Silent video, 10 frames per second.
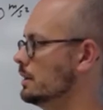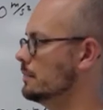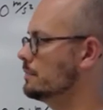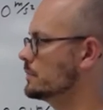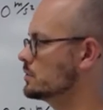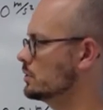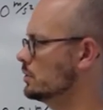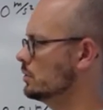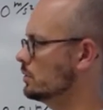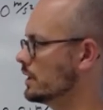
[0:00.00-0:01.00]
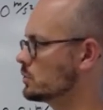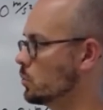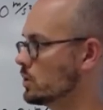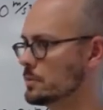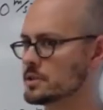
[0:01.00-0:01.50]
So that's
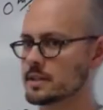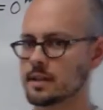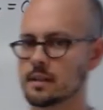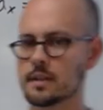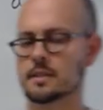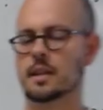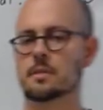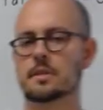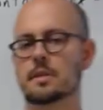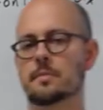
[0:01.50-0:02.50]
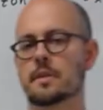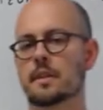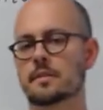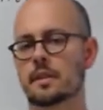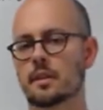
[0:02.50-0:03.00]
what a projectile is. That can be something
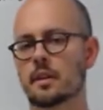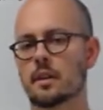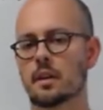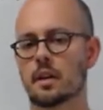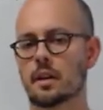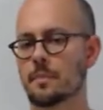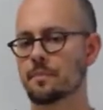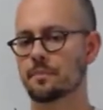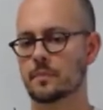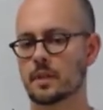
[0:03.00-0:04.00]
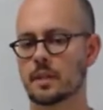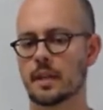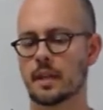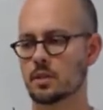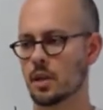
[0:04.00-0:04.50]
that's like
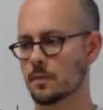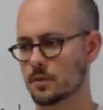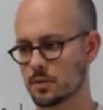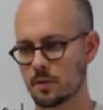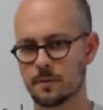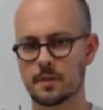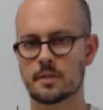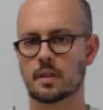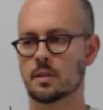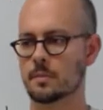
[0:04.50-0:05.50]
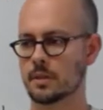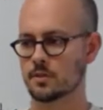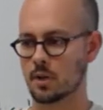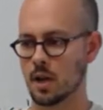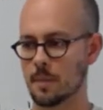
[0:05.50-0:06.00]
kicked off a surface, it can be
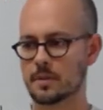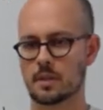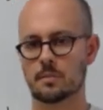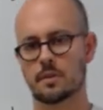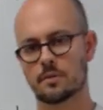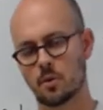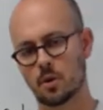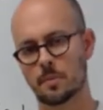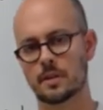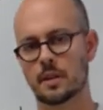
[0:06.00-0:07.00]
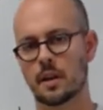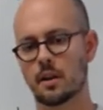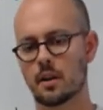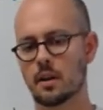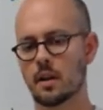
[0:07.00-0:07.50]
dropped, it can be thrown up in the
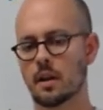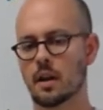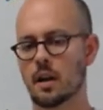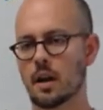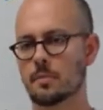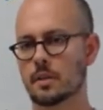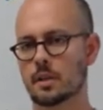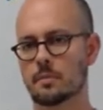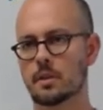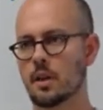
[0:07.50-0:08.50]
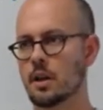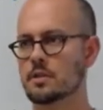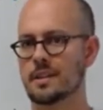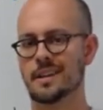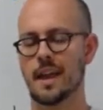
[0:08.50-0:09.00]
air, it can be launched
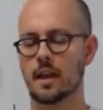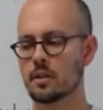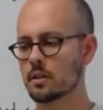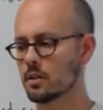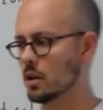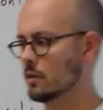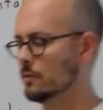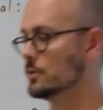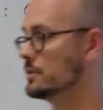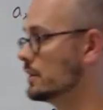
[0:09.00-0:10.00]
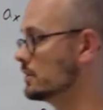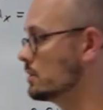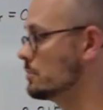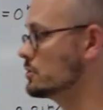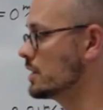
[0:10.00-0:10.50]
at an angle. All of those things
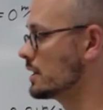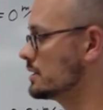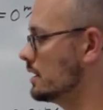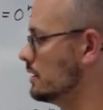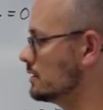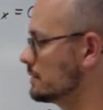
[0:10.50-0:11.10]
are projectiles.